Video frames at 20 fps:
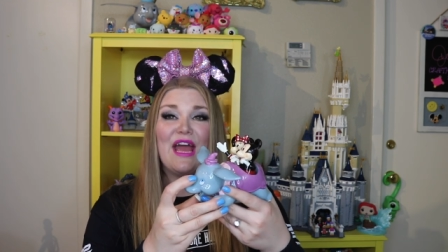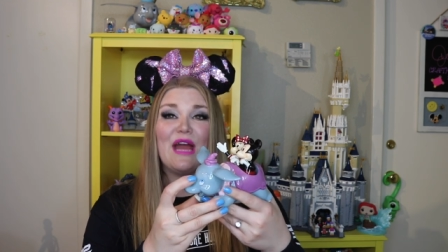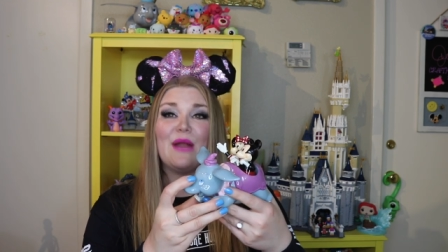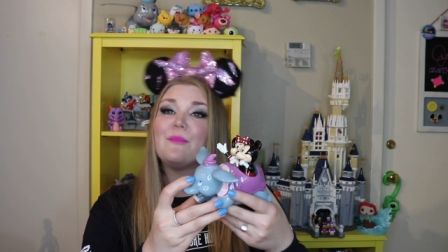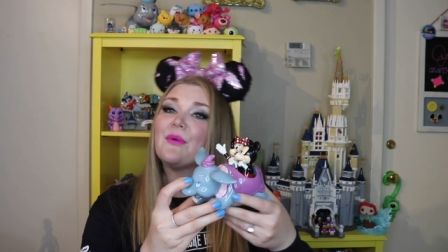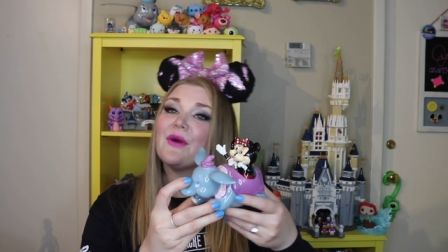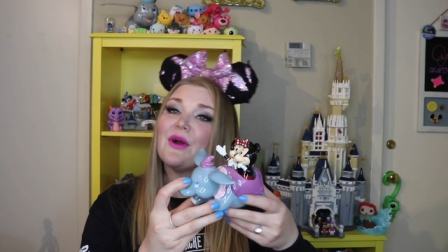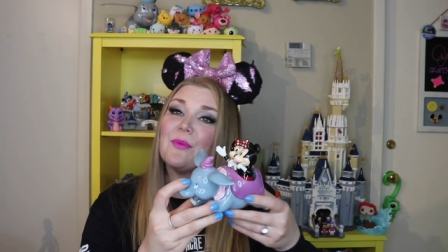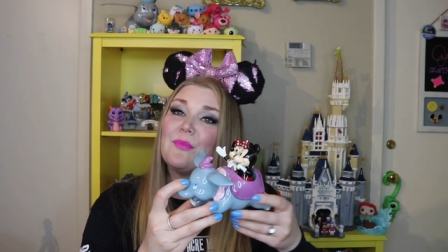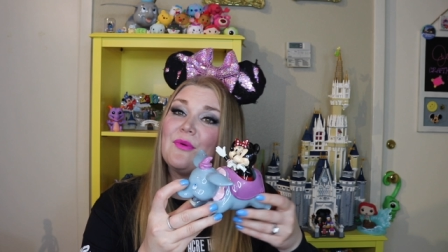
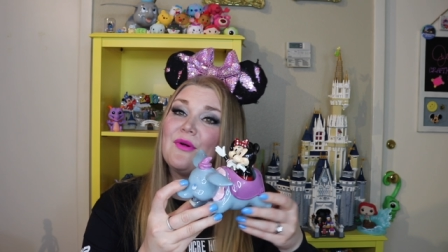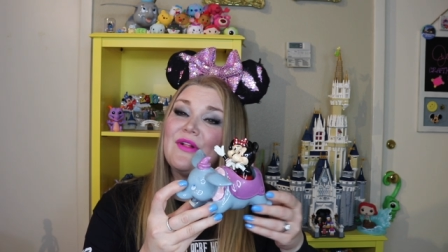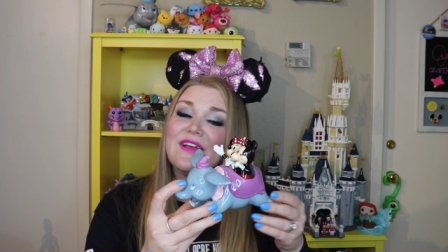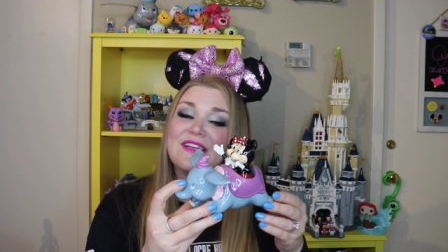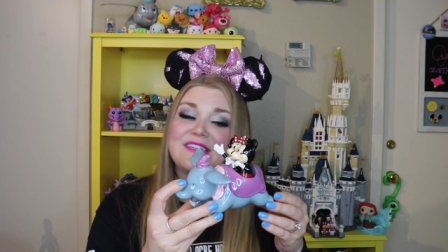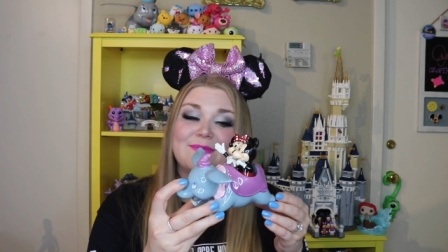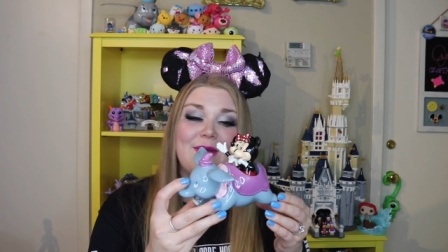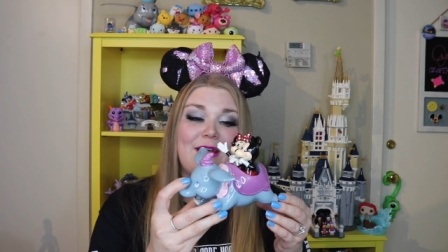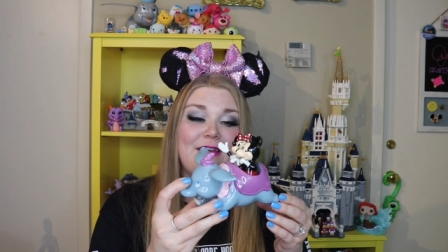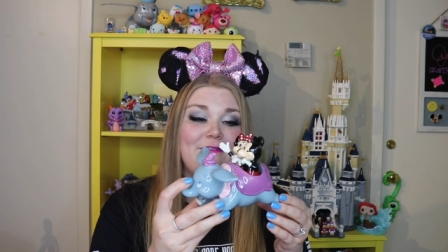And purple
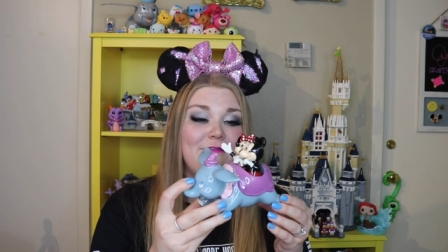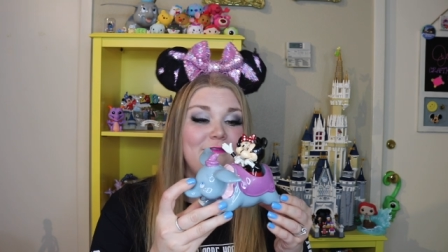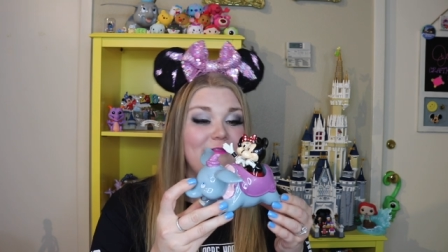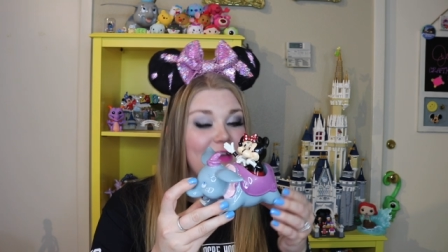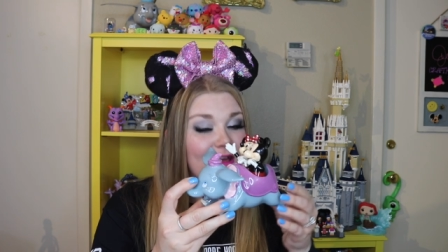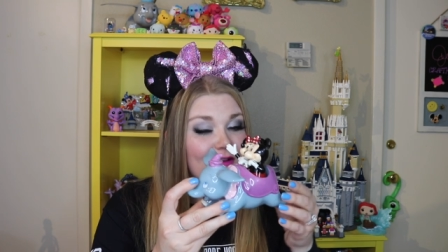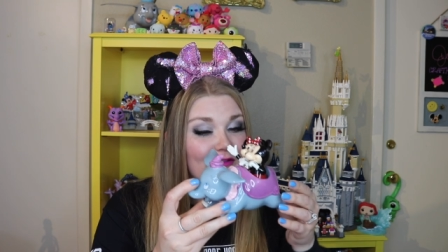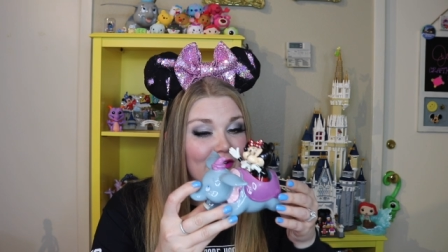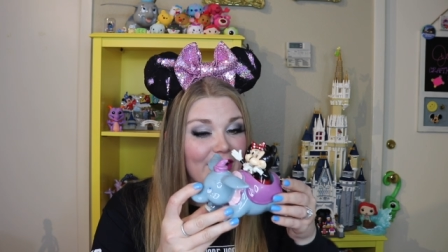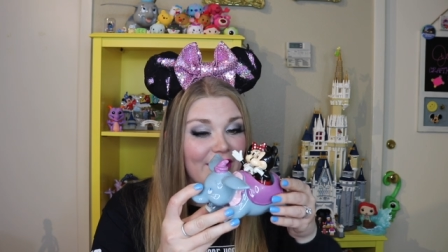is my
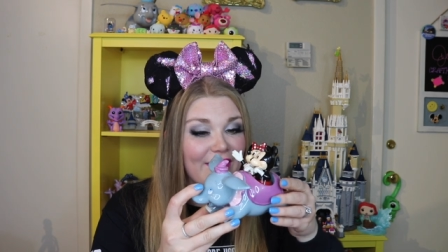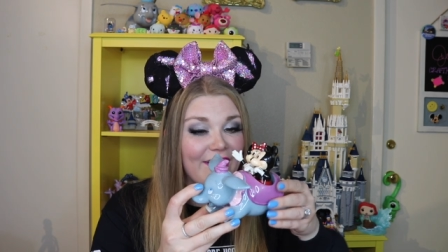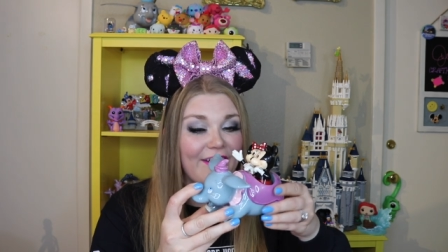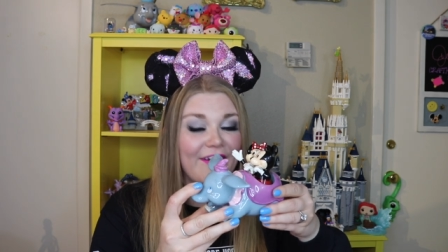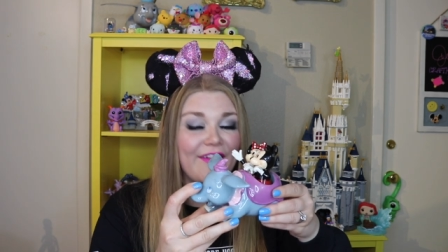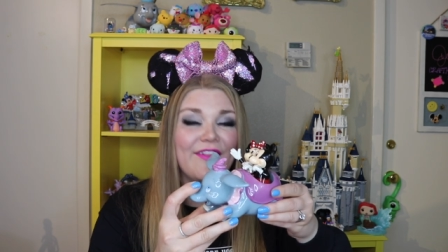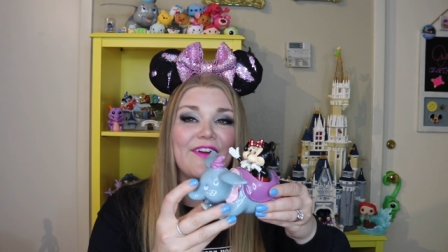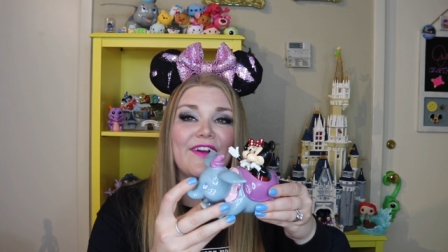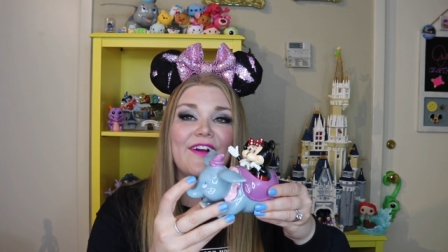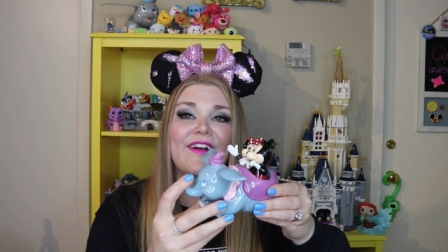favorite
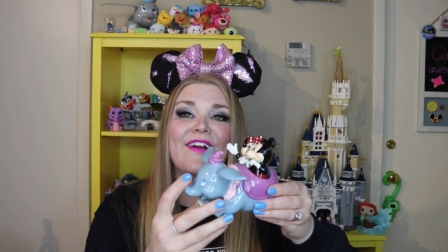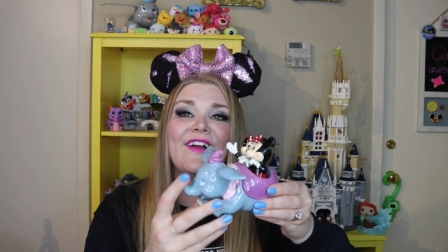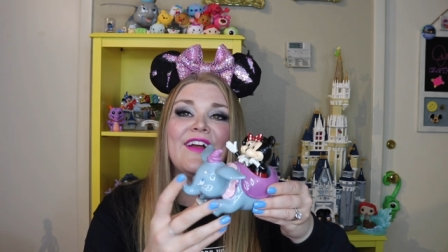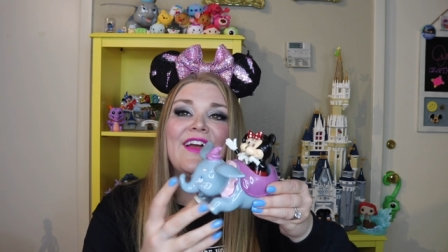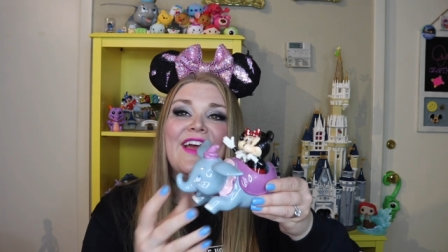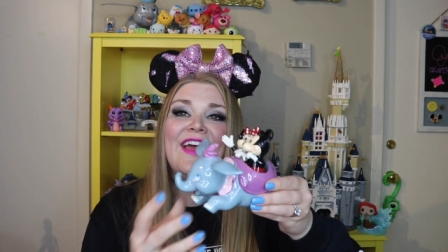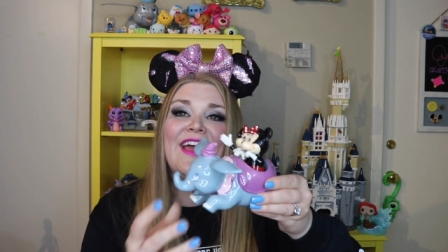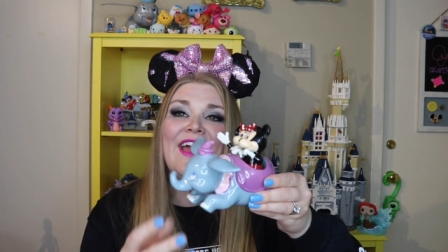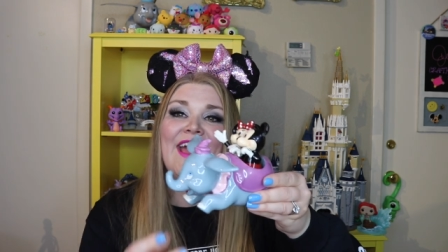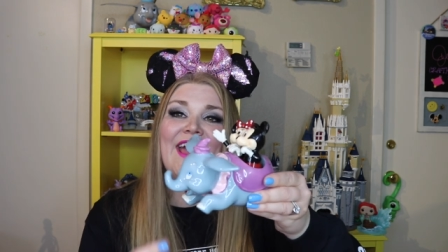color.
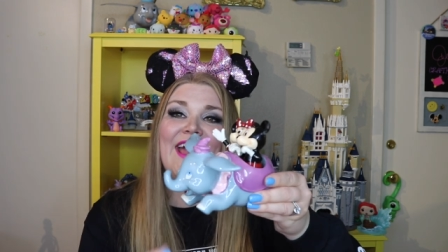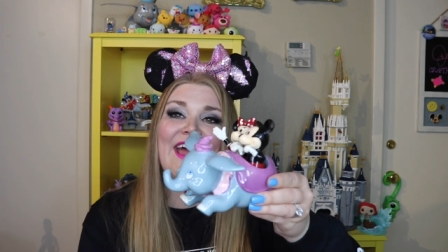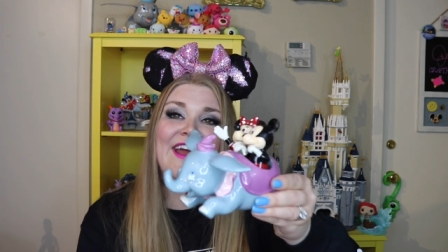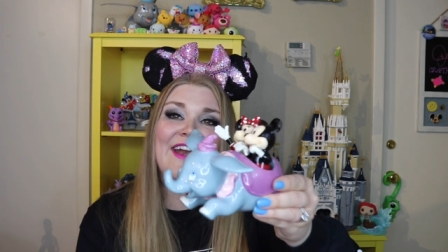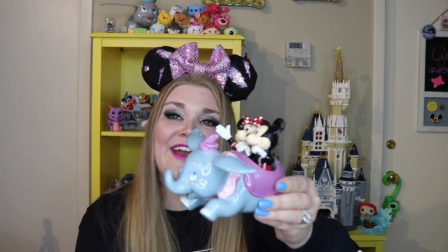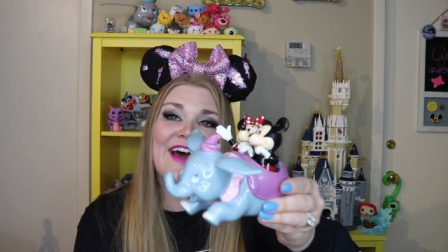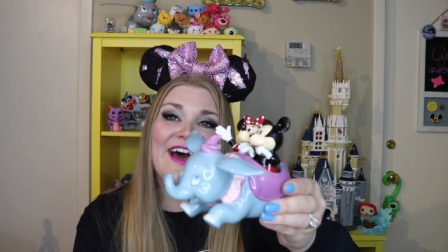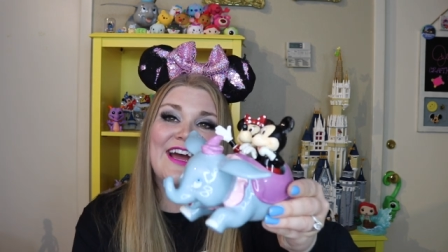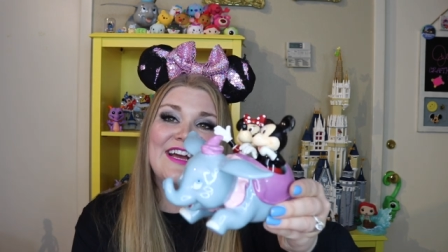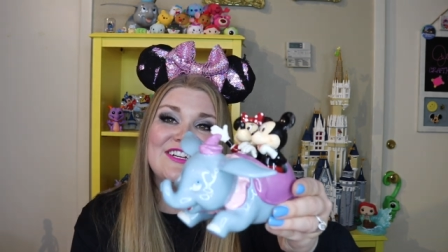
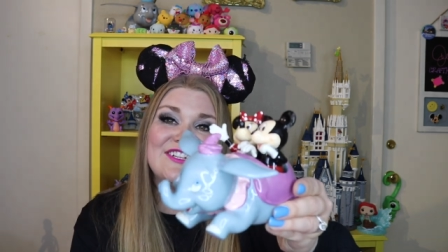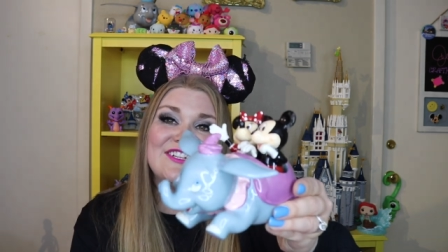And I